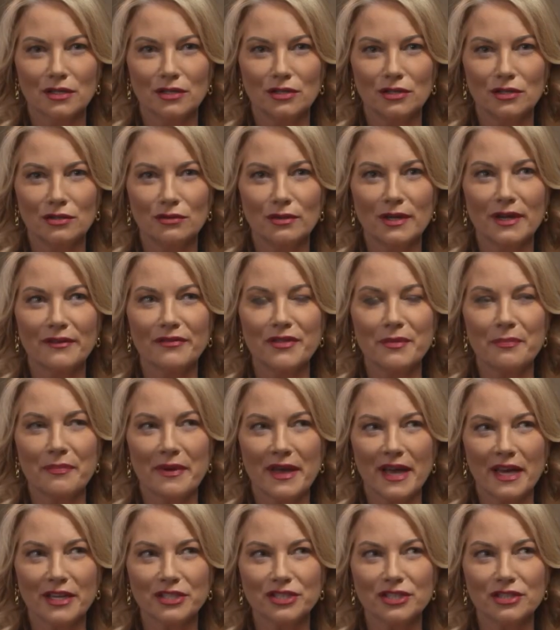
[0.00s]
You have the
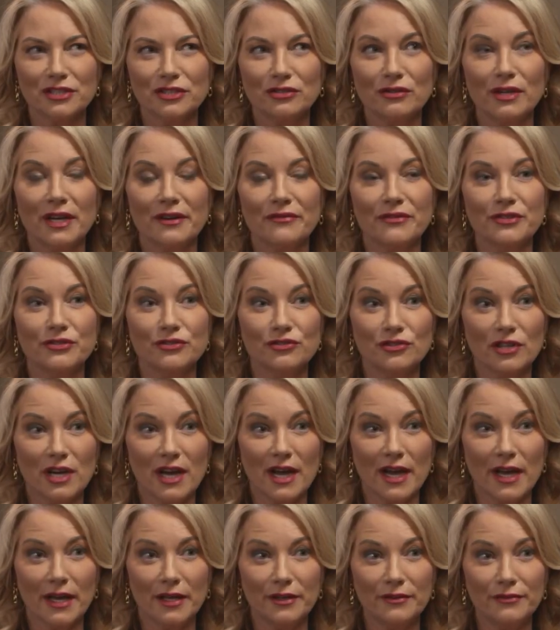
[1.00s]
passion, you have the
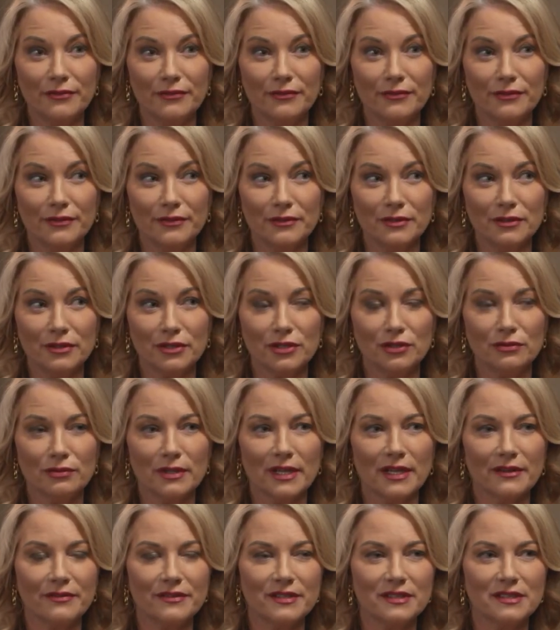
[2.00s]
drive, you
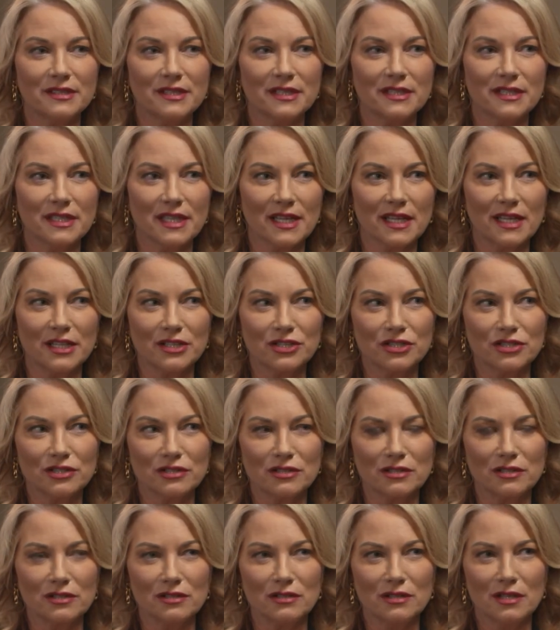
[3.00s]
have the
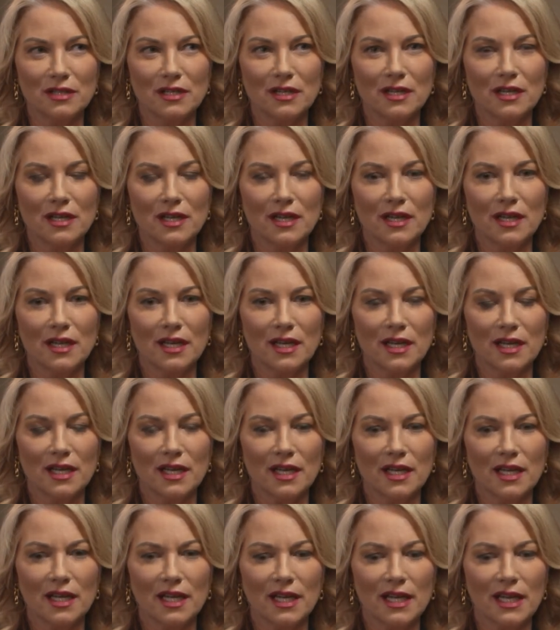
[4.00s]
dedication
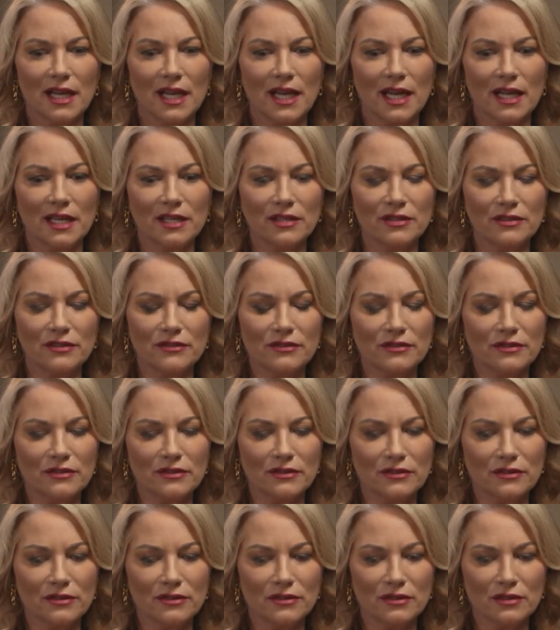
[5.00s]
and
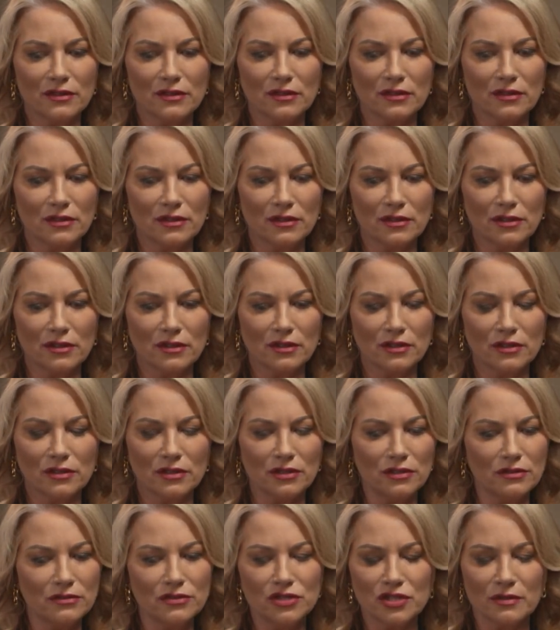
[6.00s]

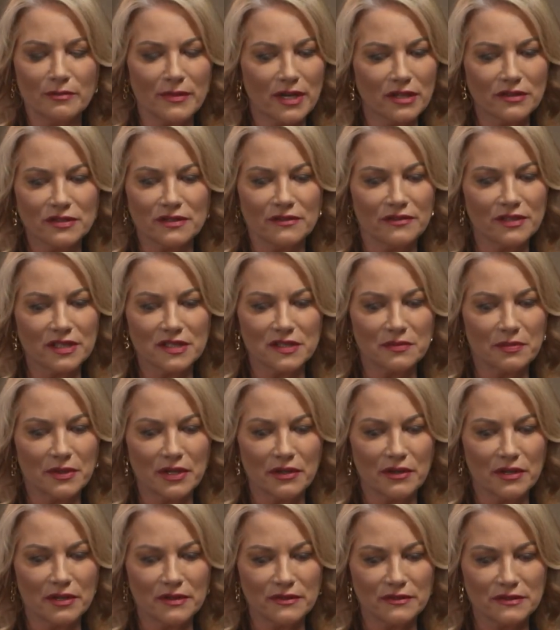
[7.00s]
huge amounts of
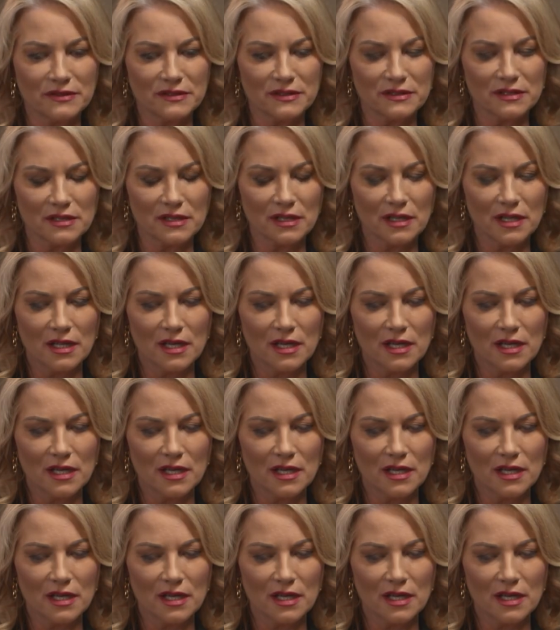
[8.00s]
experience.